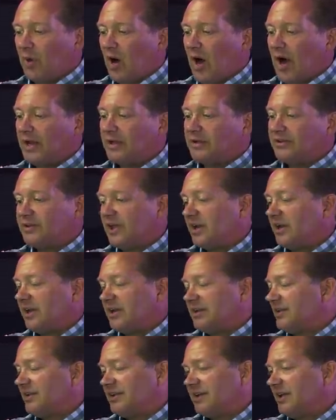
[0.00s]
But
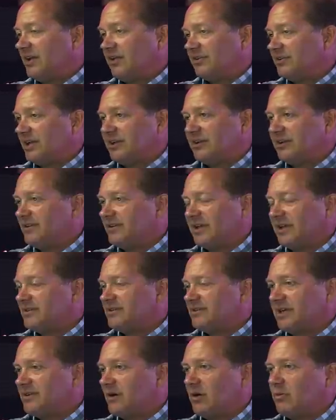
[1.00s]
they, you know,
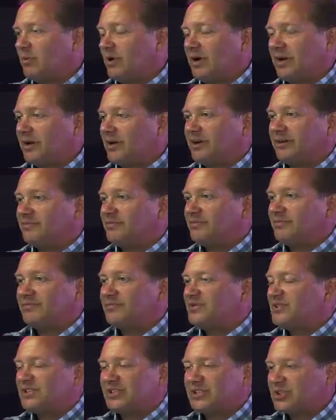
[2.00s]
they don't want to
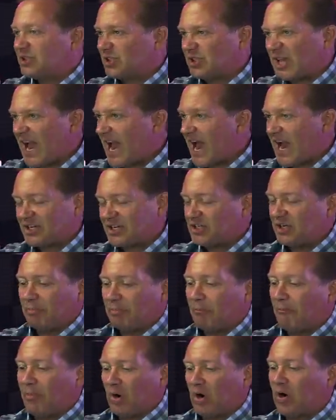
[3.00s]
slash
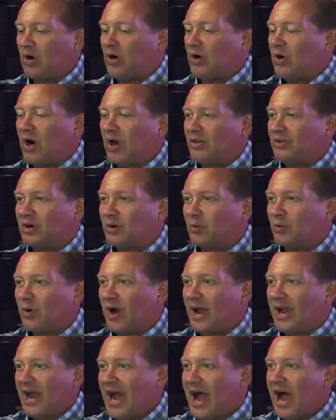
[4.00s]
and burn on their
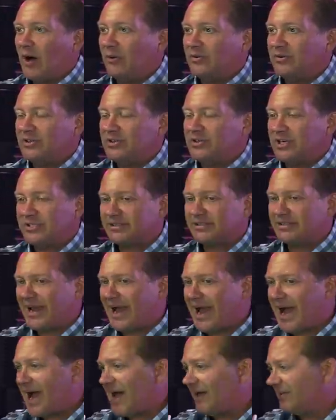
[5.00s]
way out and just,
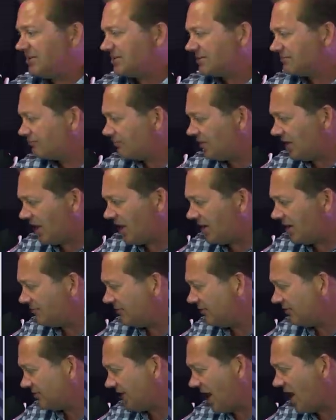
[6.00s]

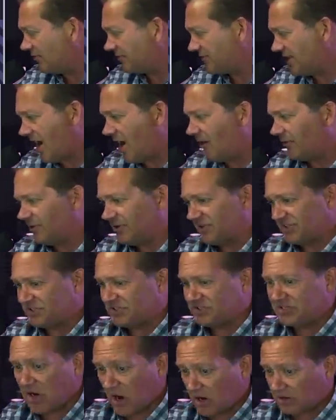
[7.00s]
downtown has
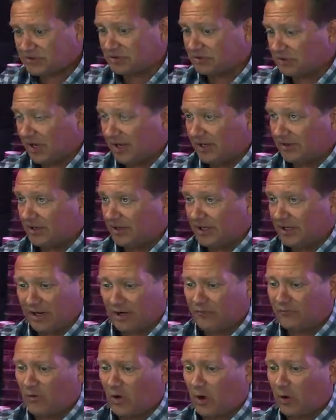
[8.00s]
sucked lately.
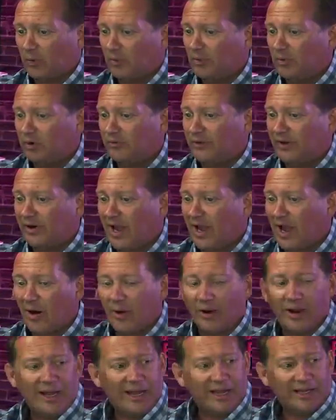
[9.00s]
Therefore, we're moving
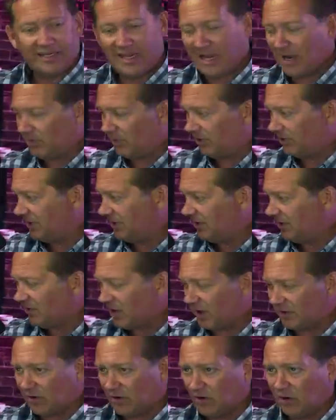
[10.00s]
out. Can't
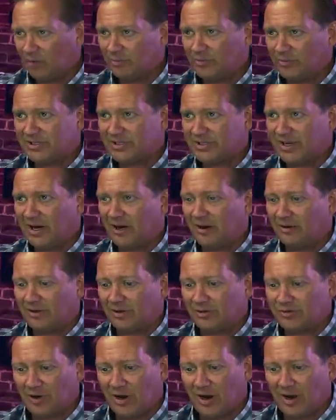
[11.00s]
believe all the homeless there
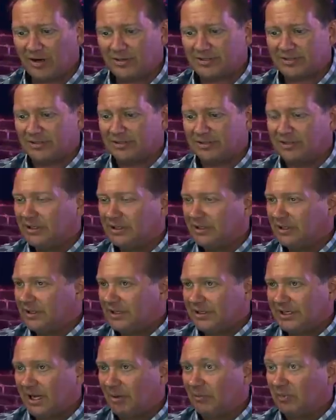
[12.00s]
and the drugs, and
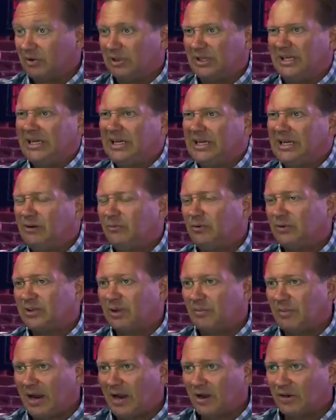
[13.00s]
can't believe
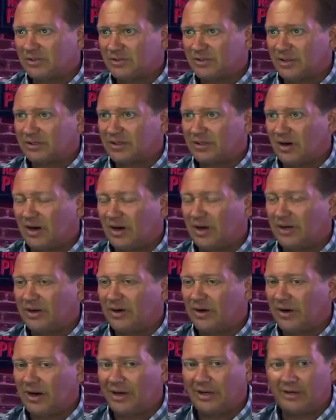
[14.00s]
what the mayor has let
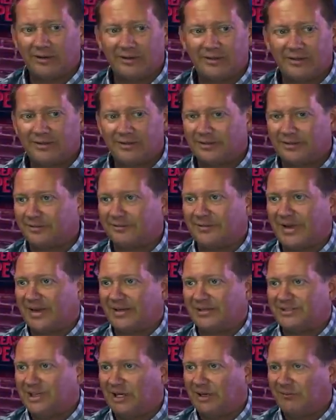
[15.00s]
gone on.
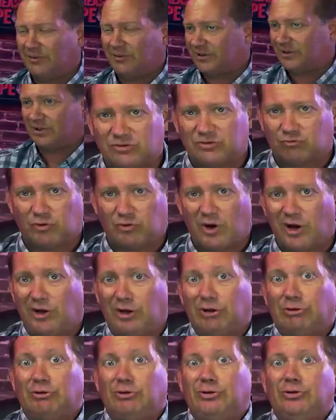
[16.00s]
Antifa just
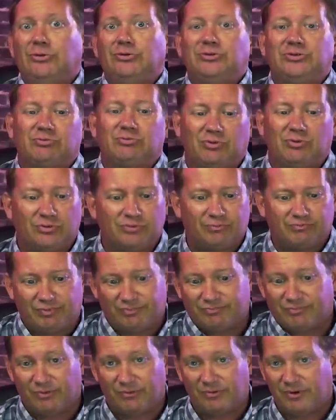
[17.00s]
running loose.
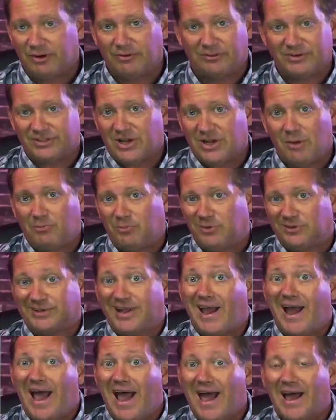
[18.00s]
Well, what's up
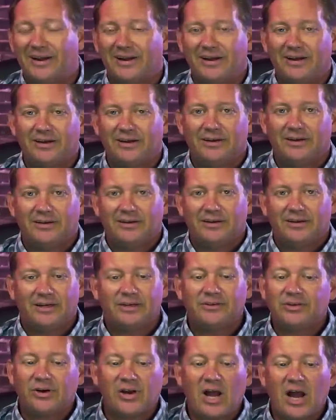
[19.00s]
with that?
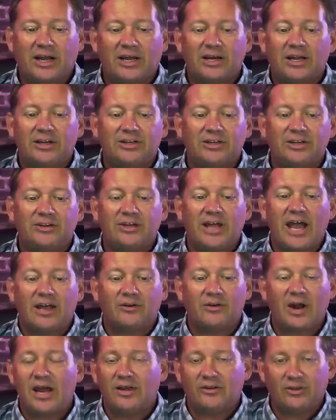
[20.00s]
And they're not going to do
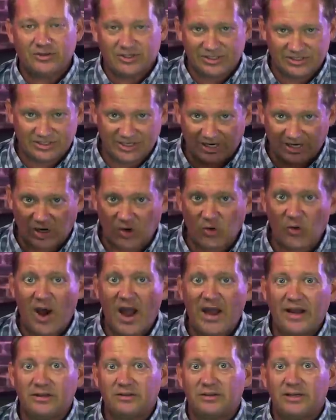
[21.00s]
that, right? They're just going to
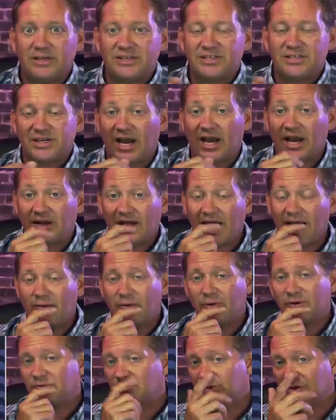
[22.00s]
quietly say,
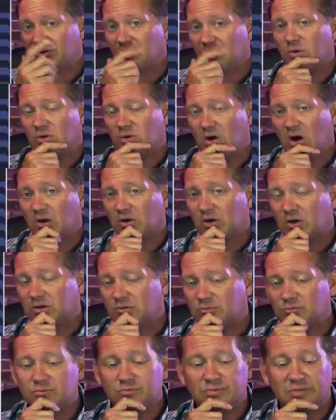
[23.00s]
yeah, we're no
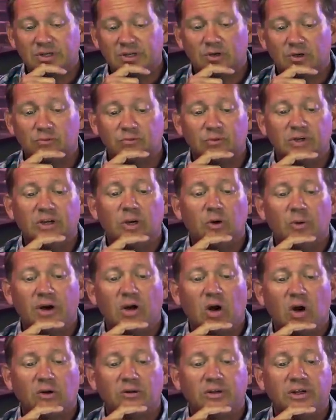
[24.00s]
longer, you know,
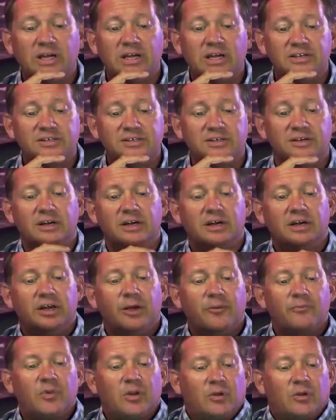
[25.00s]
renewing our lease. And